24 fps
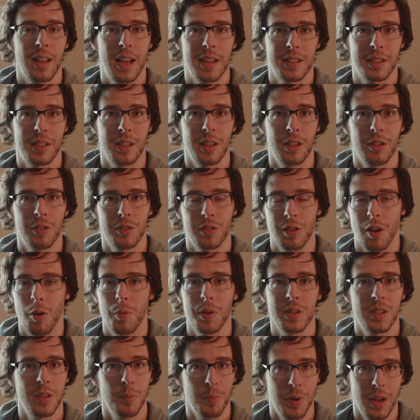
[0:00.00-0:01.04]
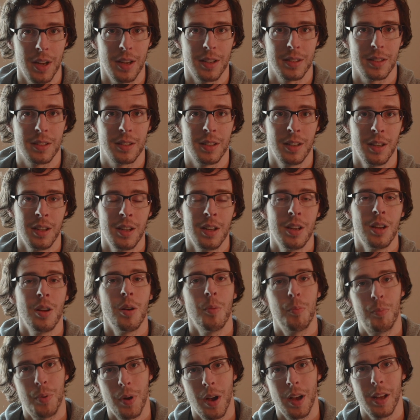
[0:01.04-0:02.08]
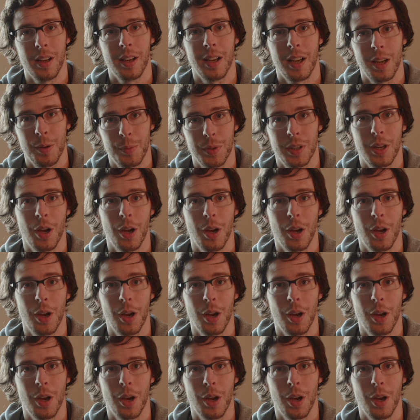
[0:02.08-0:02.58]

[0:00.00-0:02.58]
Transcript: the last tier is always the best. But here we